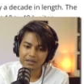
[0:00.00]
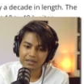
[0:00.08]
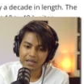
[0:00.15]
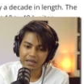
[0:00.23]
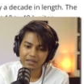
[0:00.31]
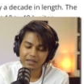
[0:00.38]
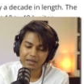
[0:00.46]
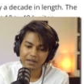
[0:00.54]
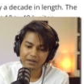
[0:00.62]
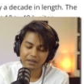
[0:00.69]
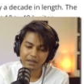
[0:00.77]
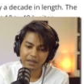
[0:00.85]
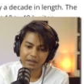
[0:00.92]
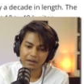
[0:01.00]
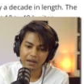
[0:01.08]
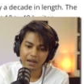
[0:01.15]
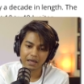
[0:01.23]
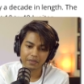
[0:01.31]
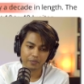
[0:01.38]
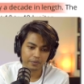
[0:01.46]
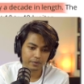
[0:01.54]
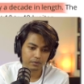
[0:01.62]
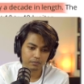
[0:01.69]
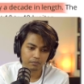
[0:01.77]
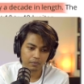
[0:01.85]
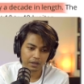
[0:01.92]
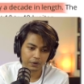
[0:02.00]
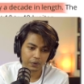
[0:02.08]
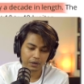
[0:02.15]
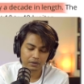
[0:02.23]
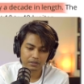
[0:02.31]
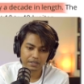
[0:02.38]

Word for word: decade in length my god